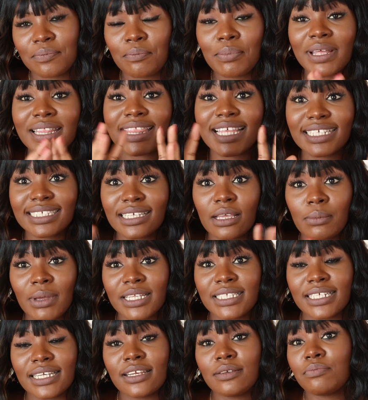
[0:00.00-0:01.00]
But this time I
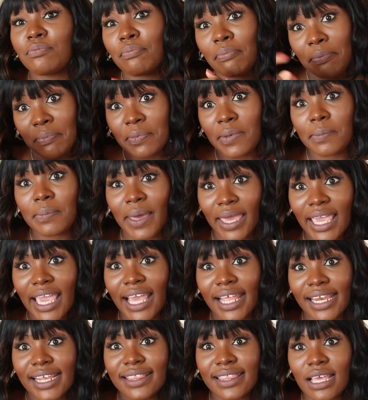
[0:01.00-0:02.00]
did it by
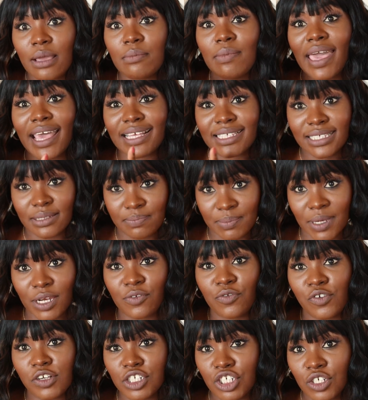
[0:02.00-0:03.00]
adding them as
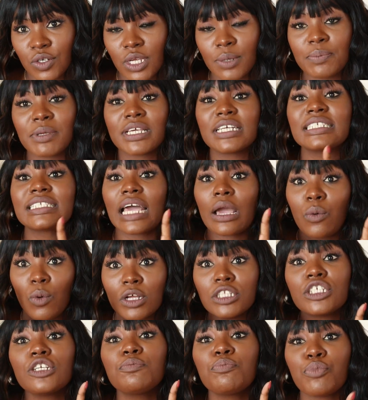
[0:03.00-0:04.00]
beneficiary because I
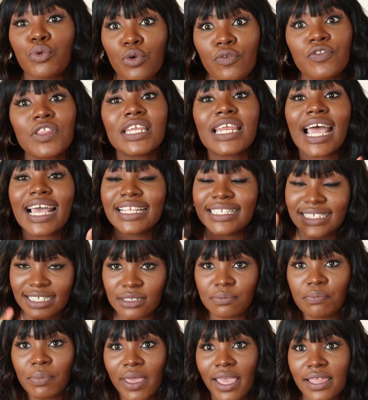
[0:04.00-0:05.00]
wanted proof that I
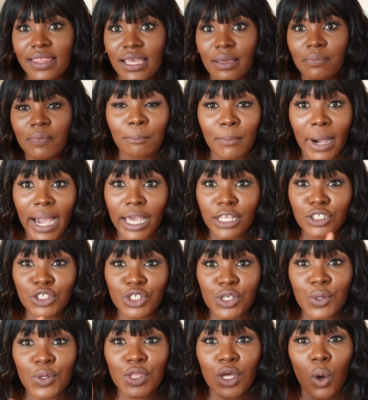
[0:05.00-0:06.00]
did pay them. Mind
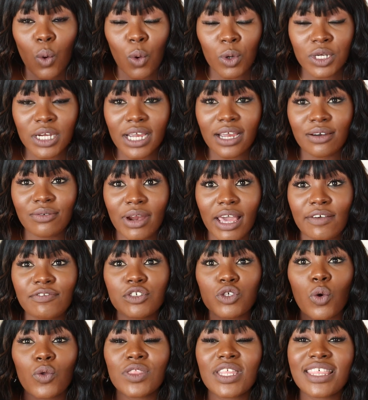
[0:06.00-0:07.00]
you, the order
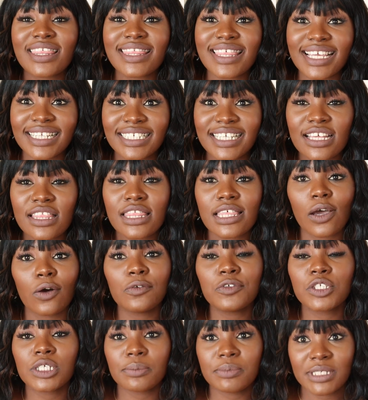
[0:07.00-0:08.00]
arrived on the 13th
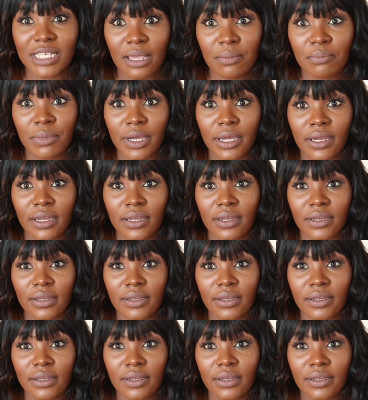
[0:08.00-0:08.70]
of September.